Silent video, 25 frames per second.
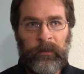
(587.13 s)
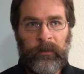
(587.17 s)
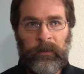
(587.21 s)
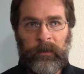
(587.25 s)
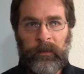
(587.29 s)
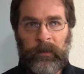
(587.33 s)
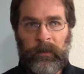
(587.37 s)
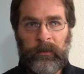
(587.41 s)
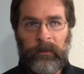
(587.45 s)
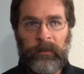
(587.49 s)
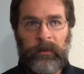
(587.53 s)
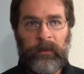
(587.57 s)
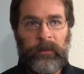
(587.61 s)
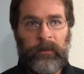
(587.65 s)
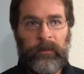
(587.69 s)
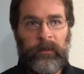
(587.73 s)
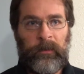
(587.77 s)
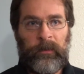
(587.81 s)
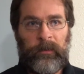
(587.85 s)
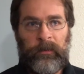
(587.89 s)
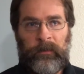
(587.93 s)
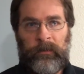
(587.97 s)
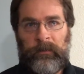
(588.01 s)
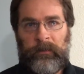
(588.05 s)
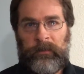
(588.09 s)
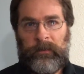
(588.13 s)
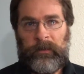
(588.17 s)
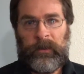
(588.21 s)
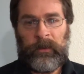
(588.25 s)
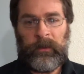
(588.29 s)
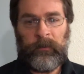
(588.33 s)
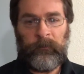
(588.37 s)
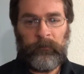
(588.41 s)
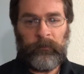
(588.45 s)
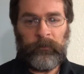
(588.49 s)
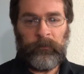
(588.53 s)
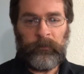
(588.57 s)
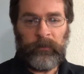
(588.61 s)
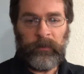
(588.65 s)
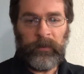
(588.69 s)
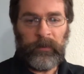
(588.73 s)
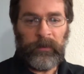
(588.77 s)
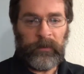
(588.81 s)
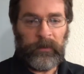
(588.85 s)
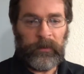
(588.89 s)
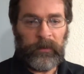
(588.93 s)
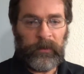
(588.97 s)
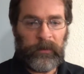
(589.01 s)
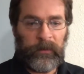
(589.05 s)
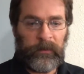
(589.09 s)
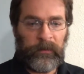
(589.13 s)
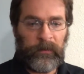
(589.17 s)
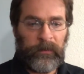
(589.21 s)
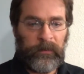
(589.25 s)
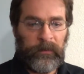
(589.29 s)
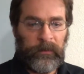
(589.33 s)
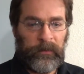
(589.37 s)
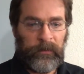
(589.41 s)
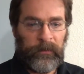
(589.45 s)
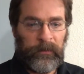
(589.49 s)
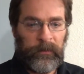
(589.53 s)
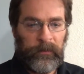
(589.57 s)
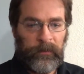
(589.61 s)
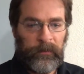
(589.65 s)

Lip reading: And yet I've seen that.